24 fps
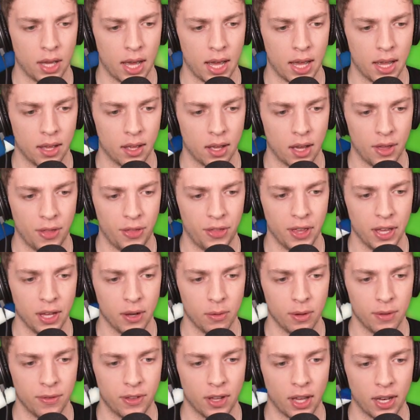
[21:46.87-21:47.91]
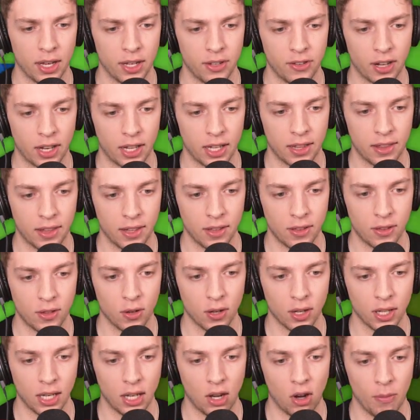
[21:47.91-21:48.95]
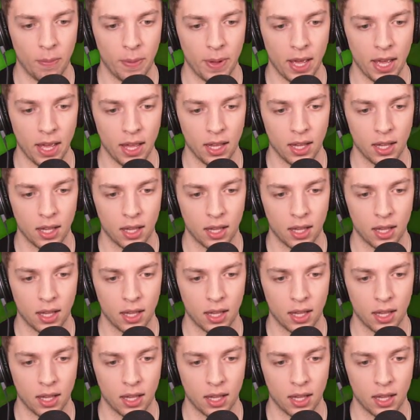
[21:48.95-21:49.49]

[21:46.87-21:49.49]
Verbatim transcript: Okay, I think we've done it, Jelly. This took a little I think bit. we